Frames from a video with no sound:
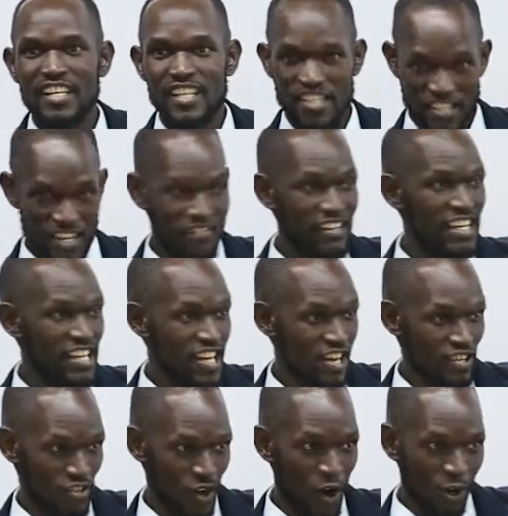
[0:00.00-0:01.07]
is 70
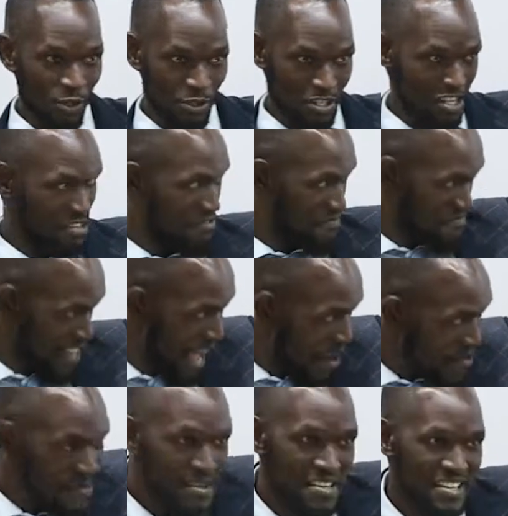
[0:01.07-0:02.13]
years old.
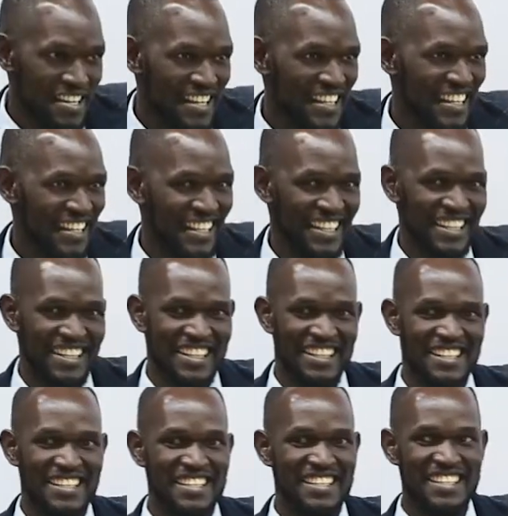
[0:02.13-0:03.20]
That one.
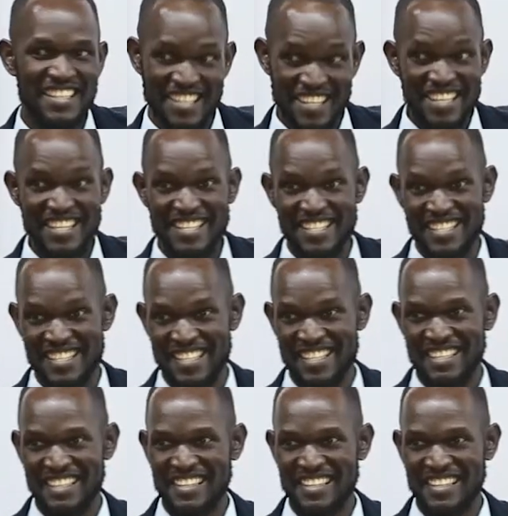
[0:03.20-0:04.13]
It is.